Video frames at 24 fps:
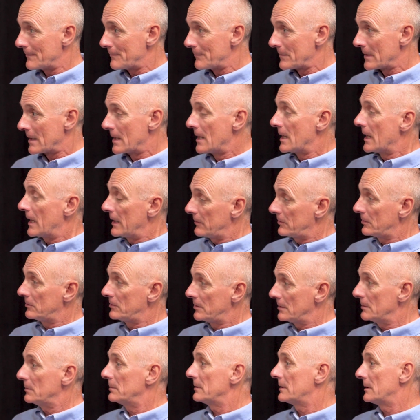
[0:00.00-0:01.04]
Yeah. And it's to
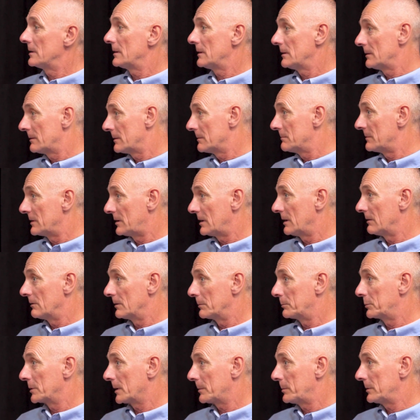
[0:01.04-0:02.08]
do with the
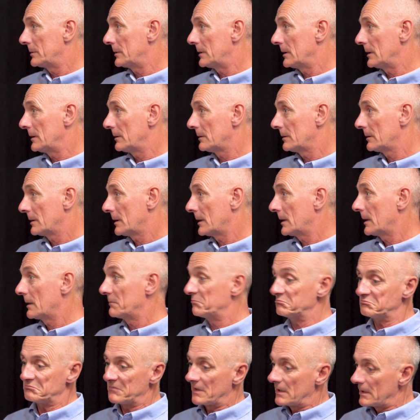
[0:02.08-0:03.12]
material properties,
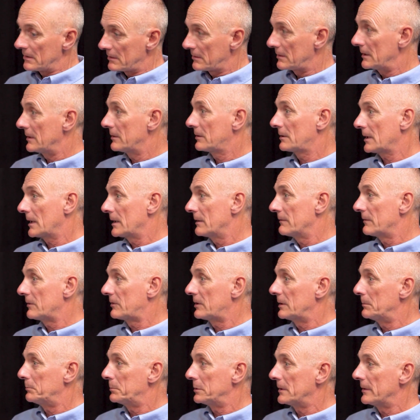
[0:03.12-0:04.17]
and it's kind of as
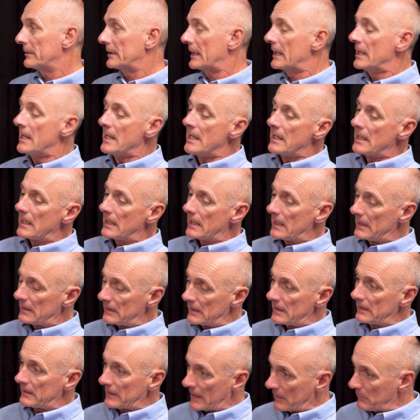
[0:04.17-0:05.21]
simple as that.
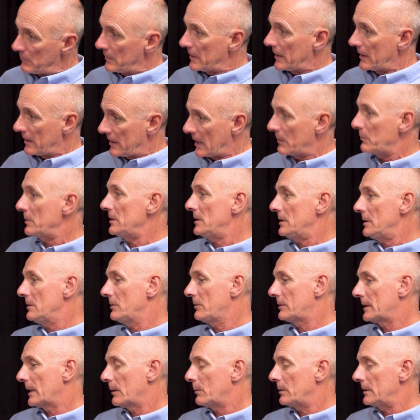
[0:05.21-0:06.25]
And can we
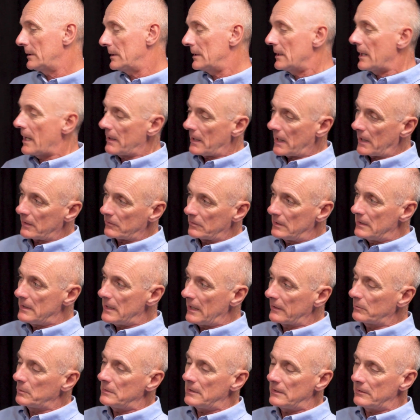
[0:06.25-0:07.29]
use that? Well, actually,
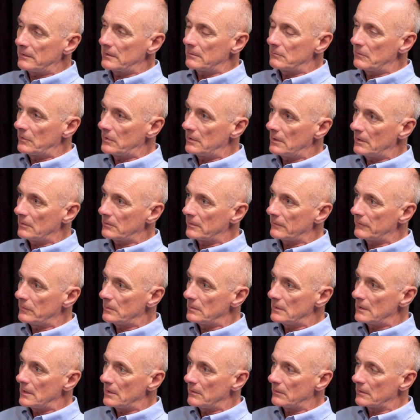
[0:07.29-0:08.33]
yes. We did some research a
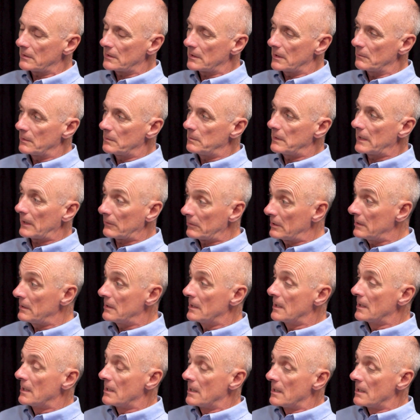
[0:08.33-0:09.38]
few years ago where we actually
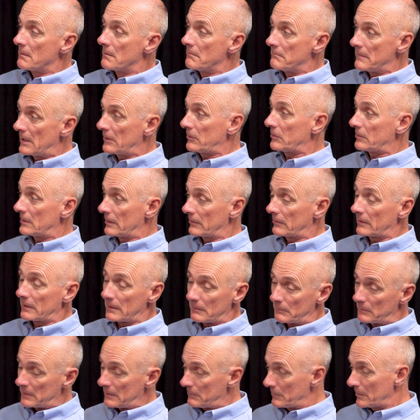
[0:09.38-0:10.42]
measured this,
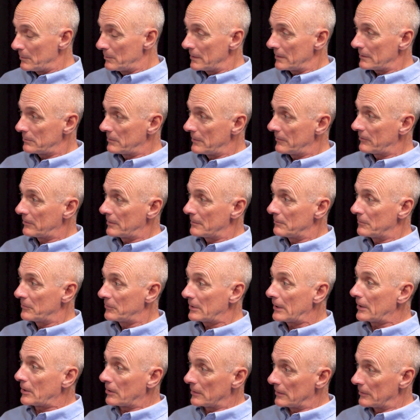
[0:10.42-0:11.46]
and we worked with some
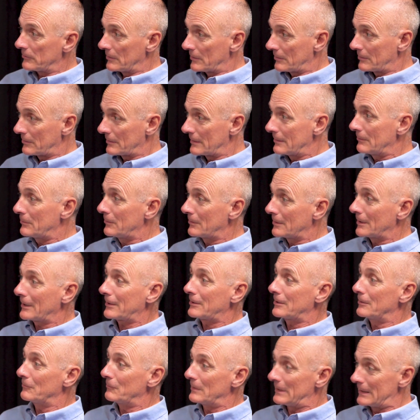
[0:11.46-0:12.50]
psychologists, and this was
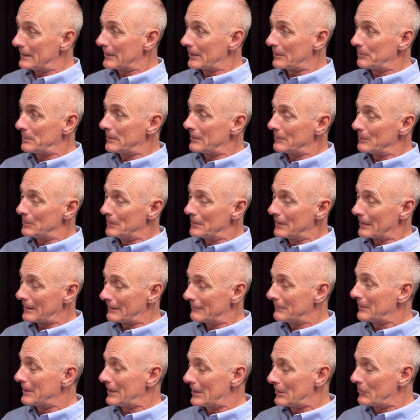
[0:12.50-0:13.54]
actually a really nice bit of work
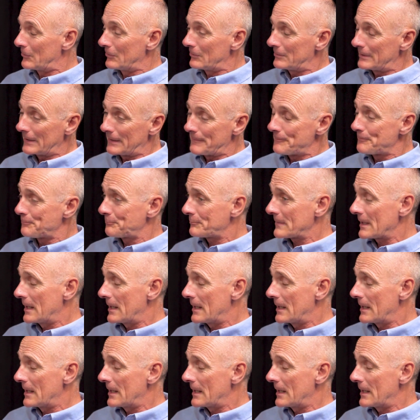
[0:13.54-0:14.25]
and very interesting.